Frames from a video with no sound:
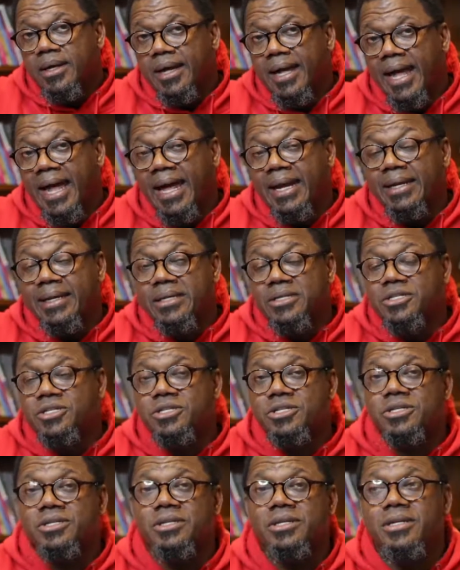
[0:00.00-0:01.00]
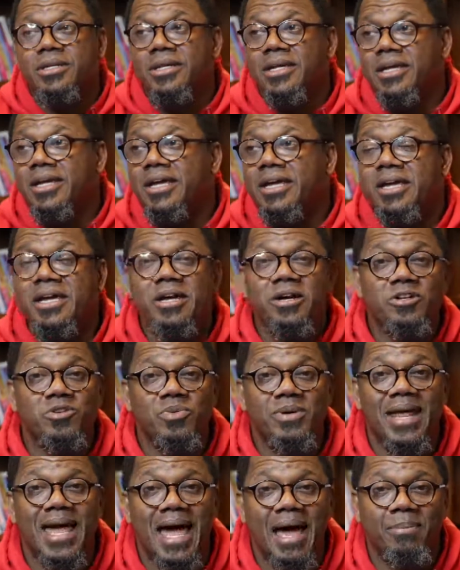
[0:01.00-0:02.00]
And here's
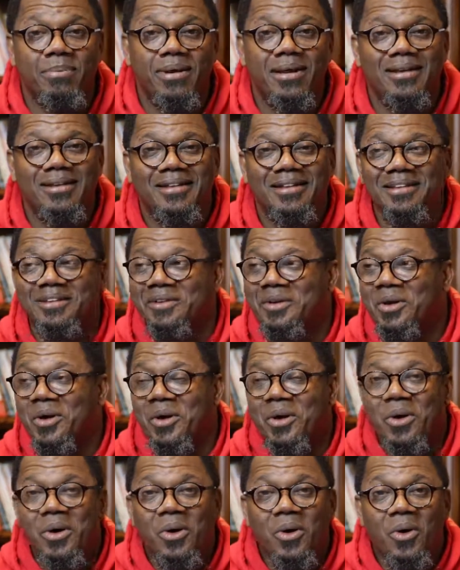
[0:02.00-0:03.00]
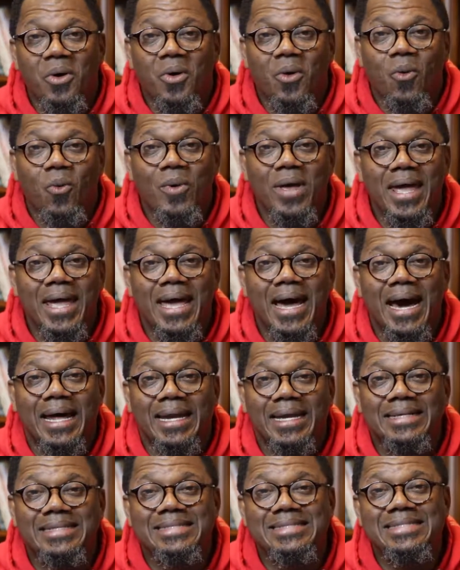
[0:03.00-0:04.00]
what happened. We got
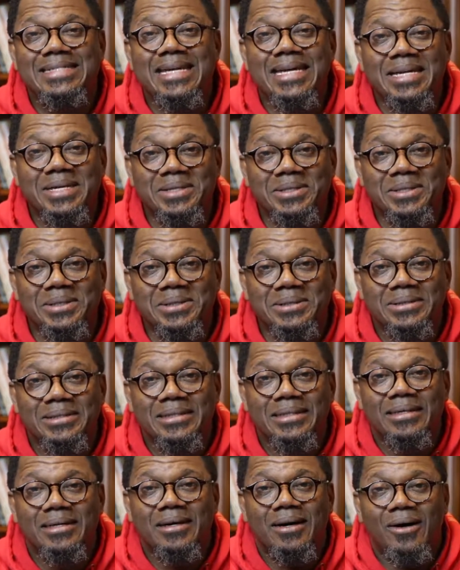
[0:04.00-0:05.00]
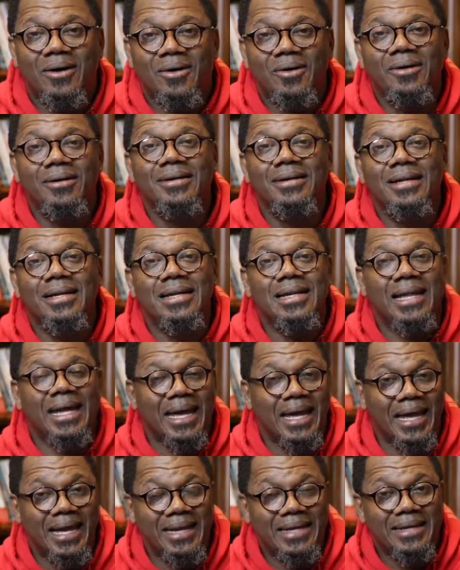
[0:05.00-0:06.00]
a deal on the
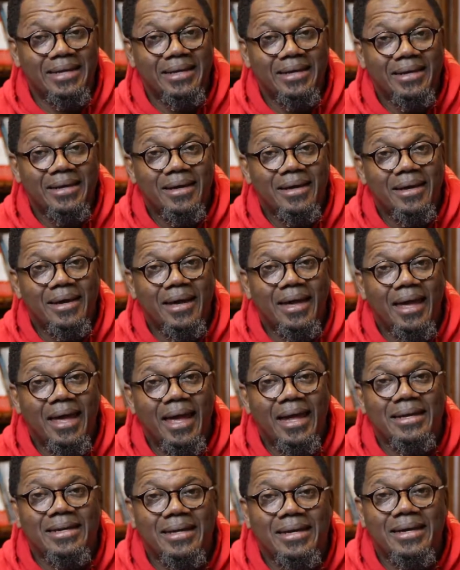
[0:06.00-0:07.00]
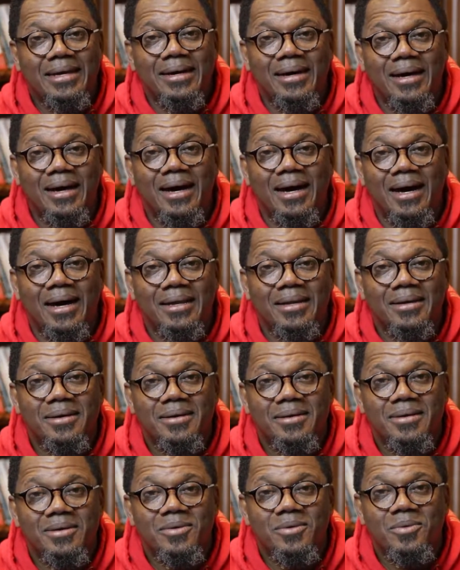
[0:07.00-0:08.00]
land, and God,
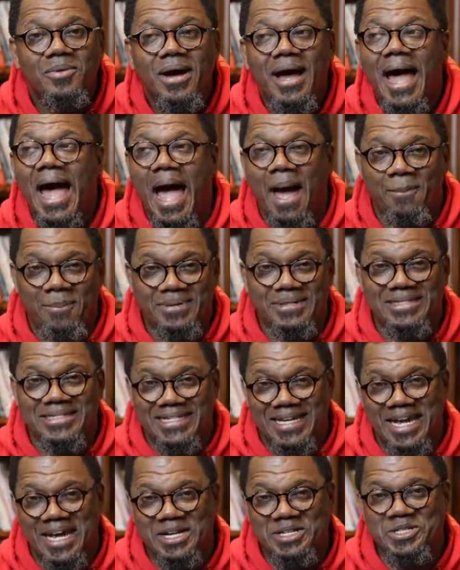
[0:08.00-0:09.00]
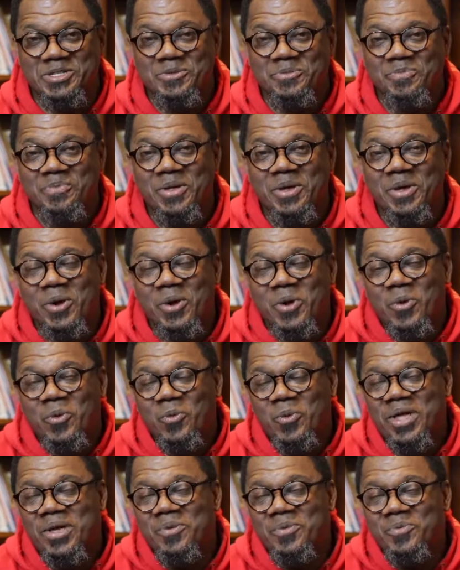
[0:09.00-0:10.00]
happenstance,
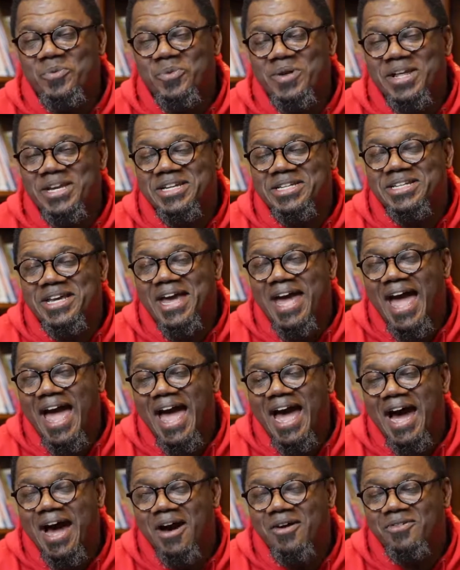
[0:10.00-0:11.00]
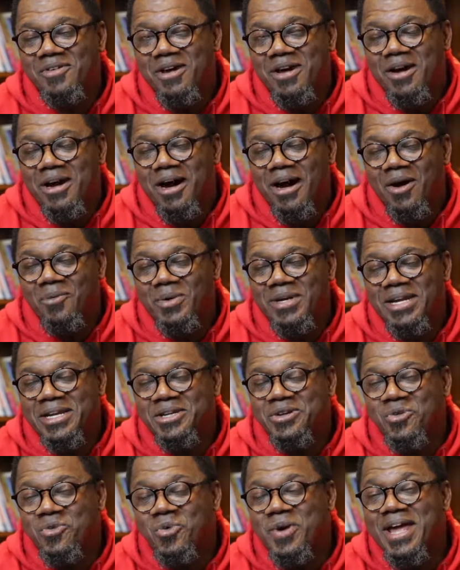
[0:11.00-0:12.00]
we needed
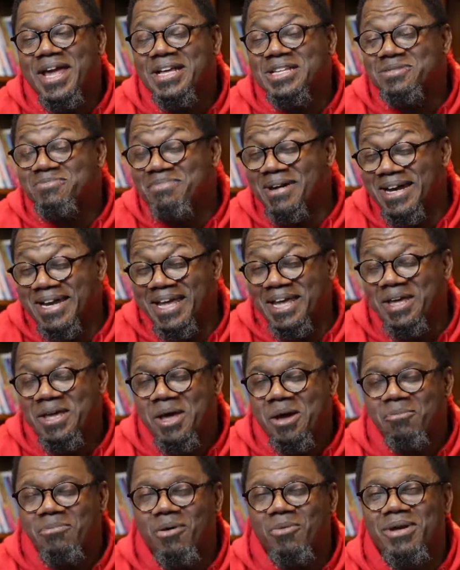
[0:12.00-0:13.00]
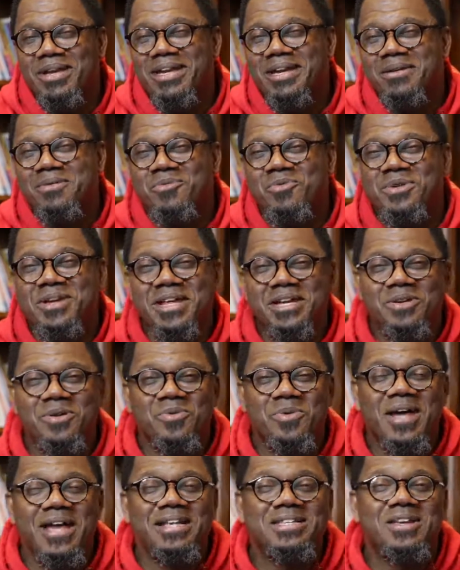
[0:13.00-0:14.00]
to raise money, but we didn't need to
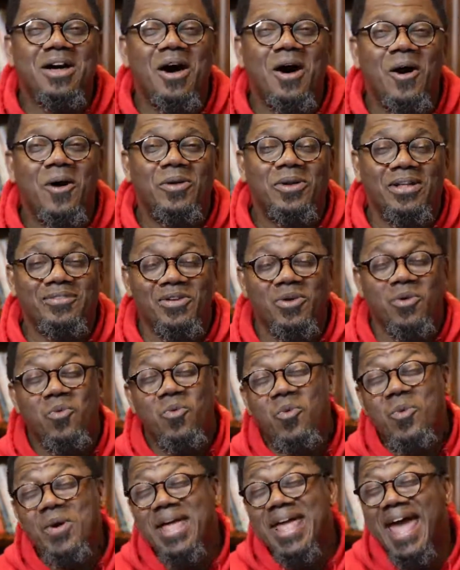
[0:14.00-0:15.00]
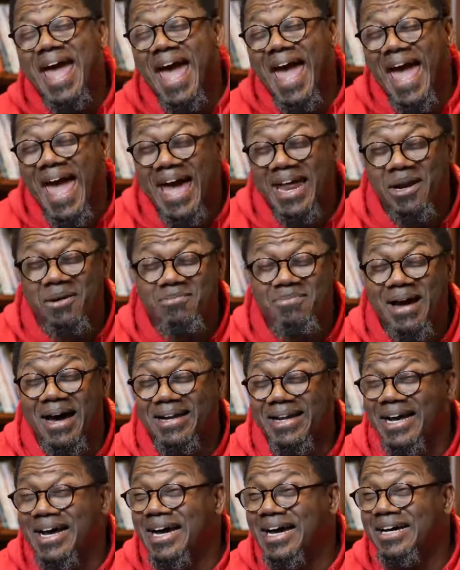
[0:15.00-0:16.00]
raise all of it. We had
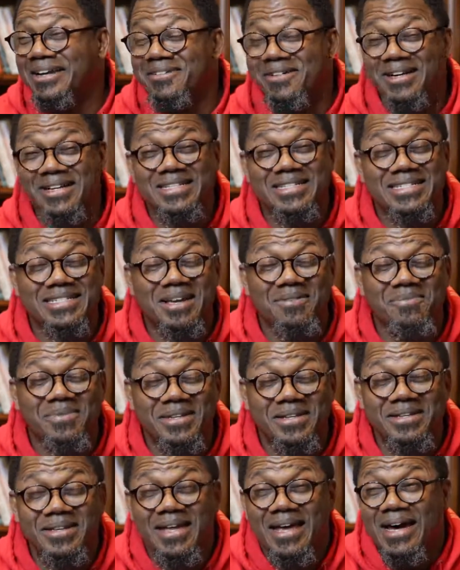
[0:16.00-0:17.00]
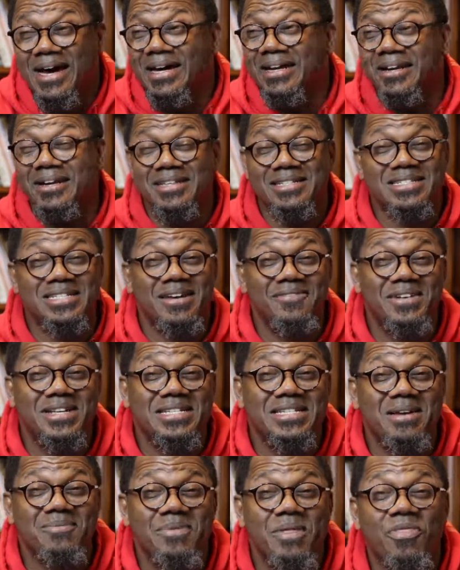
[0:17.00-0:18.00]
about $170
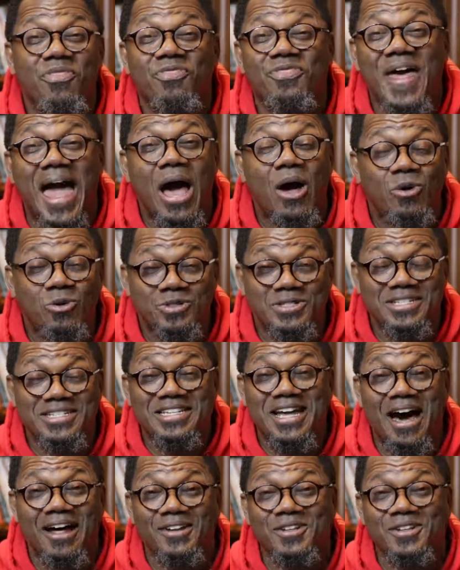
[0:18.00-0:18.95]
something thousand